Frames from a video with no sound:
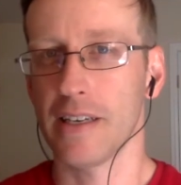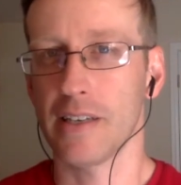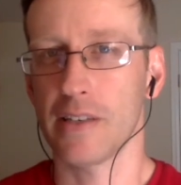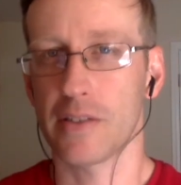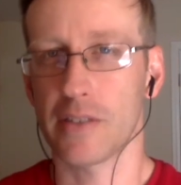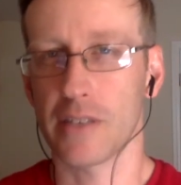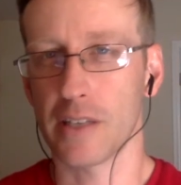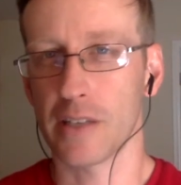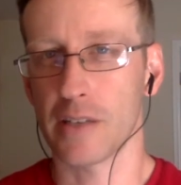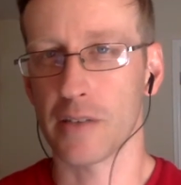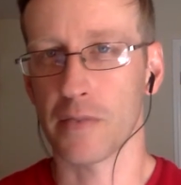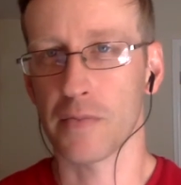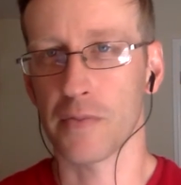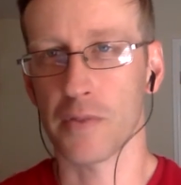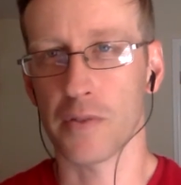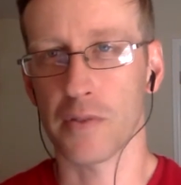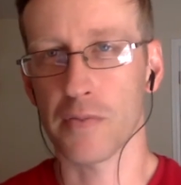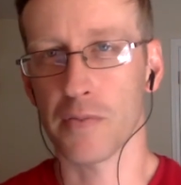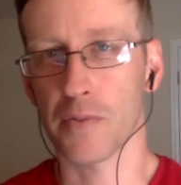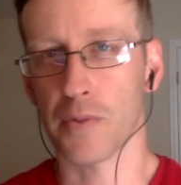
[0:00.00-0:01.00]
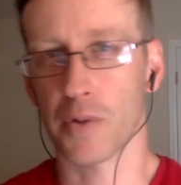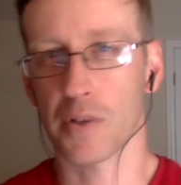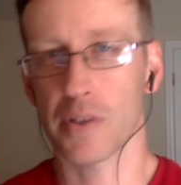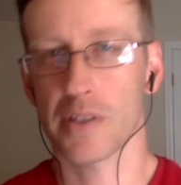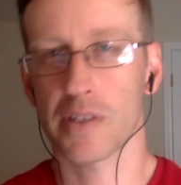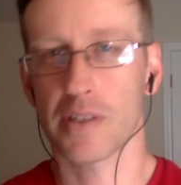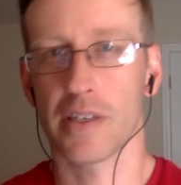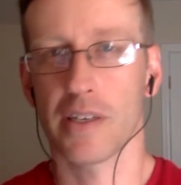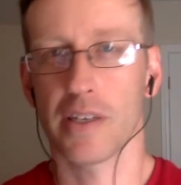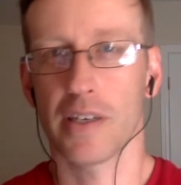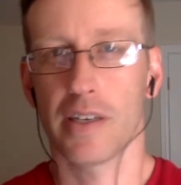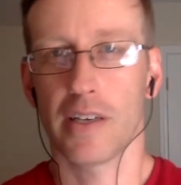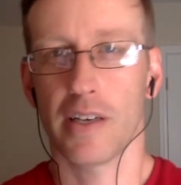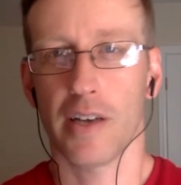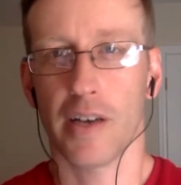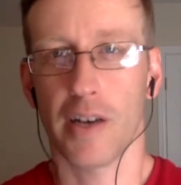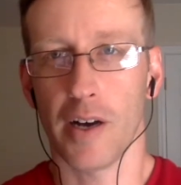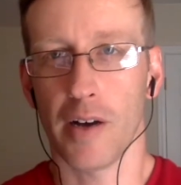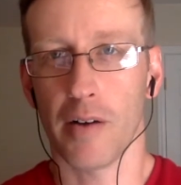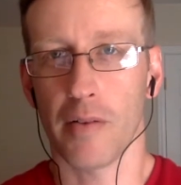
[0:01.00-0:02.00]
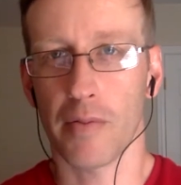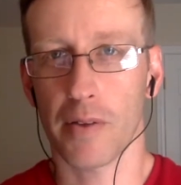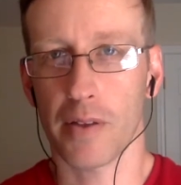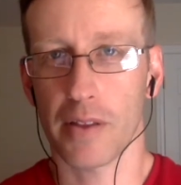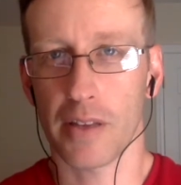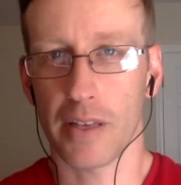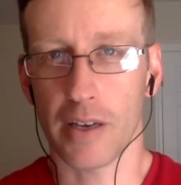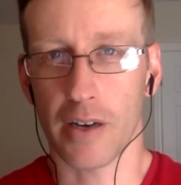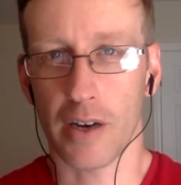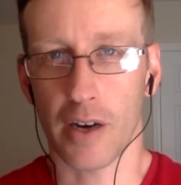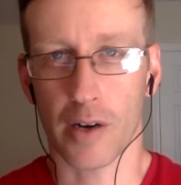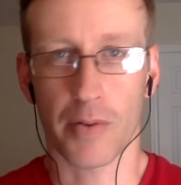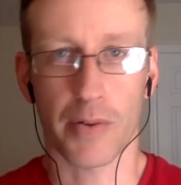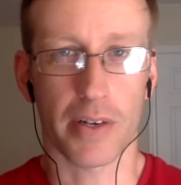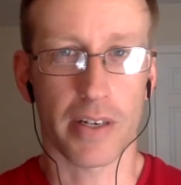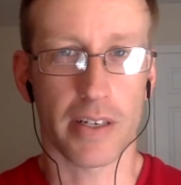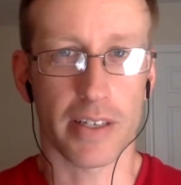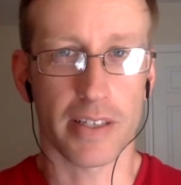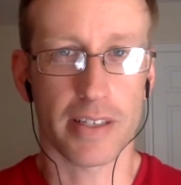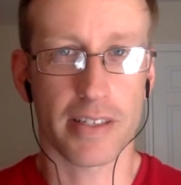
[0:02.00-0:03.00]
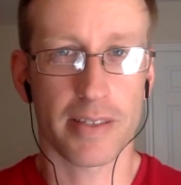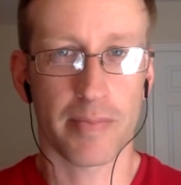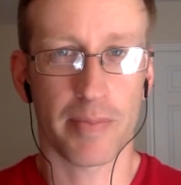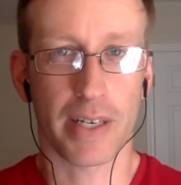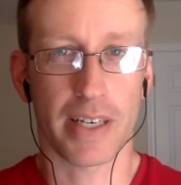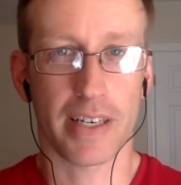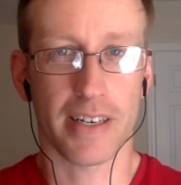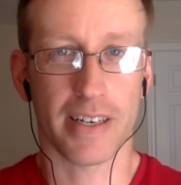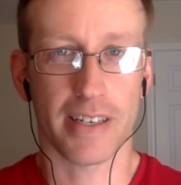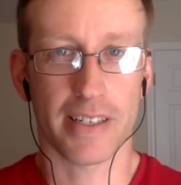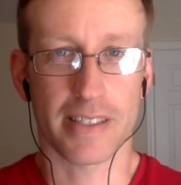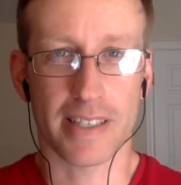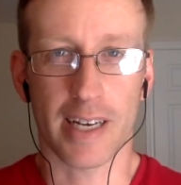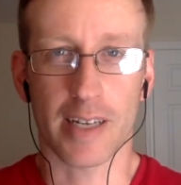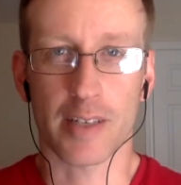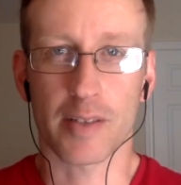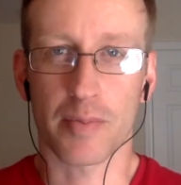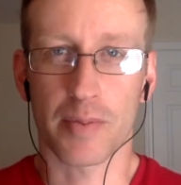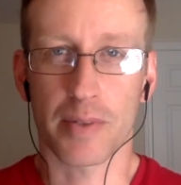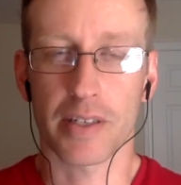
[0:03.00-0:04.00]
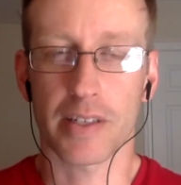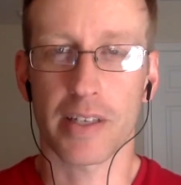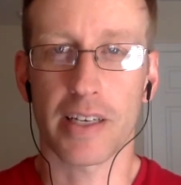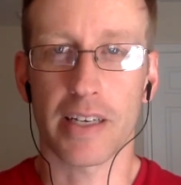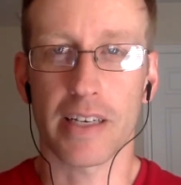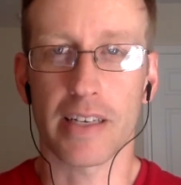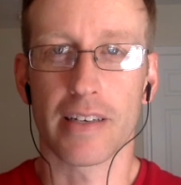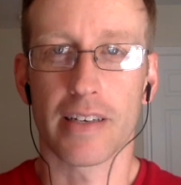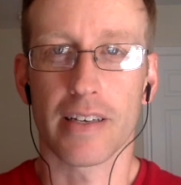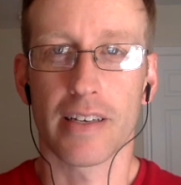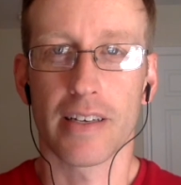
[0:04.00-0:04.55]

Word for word: to get the full force of the awkwardness because that's really